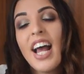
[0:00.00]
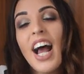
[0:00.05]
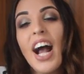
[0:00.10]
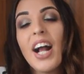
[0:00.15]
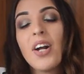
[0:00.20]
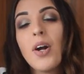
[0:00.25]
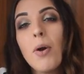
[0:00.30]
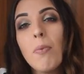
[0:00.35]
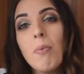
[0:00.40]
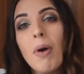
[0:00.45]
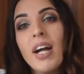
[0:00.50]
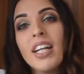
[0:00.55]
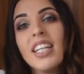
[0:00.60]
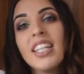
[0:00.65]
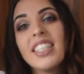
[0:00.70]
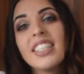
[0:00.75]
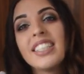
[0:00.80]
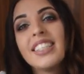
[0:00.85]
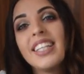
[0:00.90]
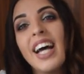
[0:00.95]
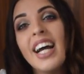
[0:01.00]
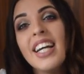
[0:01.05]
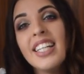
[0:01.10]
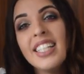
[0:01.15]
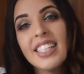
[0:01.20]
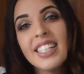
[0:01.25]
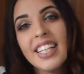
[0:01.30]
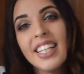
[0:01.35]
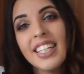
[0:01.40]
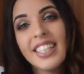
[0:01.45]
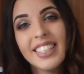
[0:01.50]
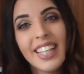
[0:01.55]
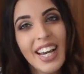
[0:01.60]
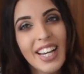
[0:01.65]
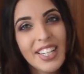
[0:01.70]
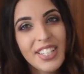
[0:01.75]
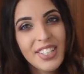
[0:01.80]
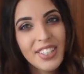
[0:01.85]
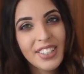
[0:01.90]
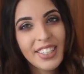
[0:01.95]
I got mine in a size 6,
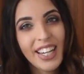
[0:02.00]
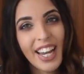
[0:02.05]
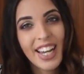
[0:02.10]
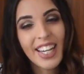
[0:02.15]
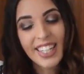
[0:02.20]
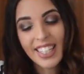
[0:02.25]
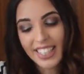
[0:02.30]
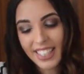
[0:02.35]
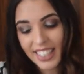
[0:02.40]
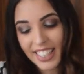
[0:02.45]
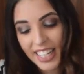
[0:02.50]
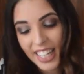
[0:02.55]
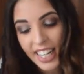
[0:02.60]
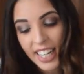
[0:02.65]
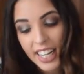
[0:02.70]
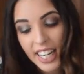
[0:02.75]
as you guessed,